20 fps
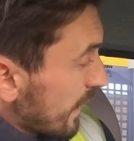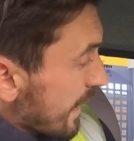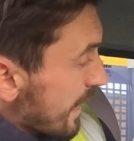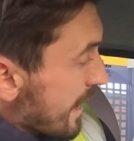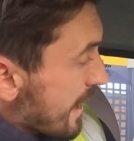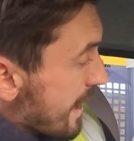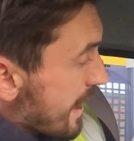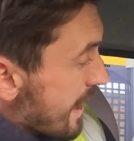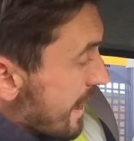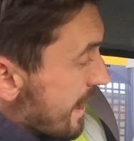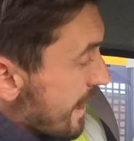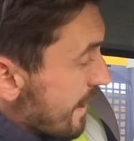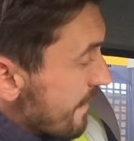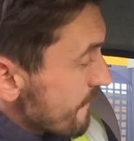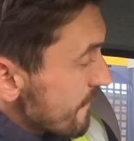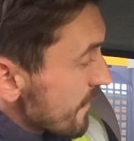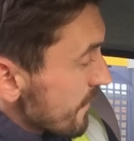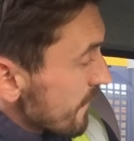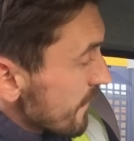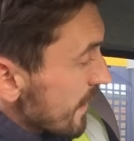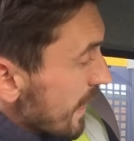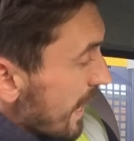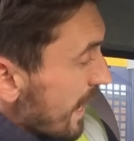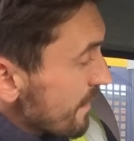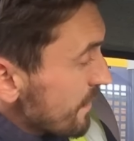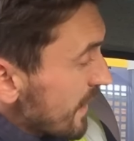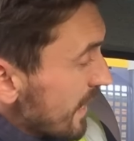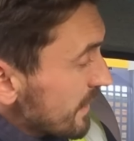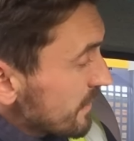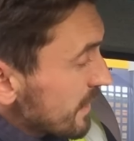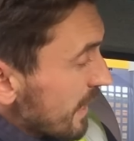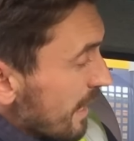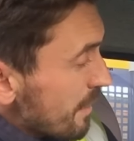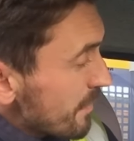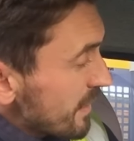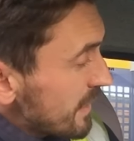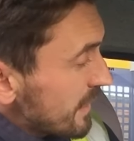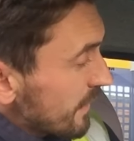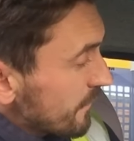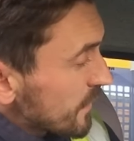And then, I
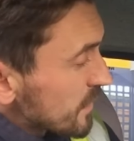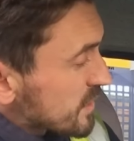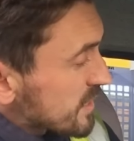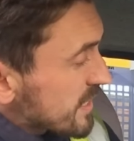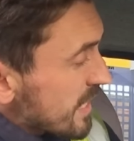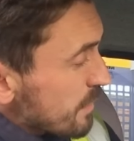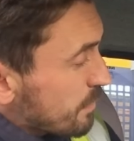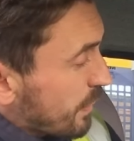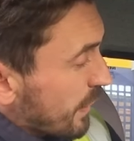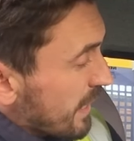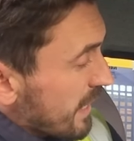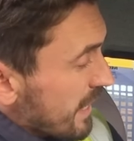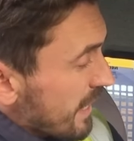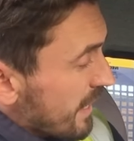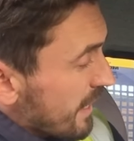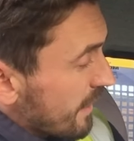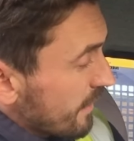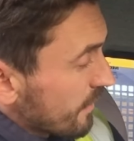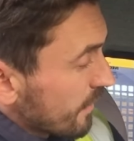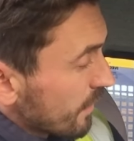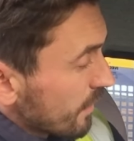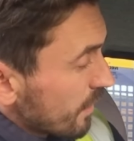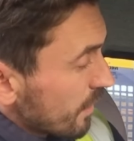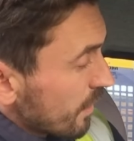mean, at the tip here,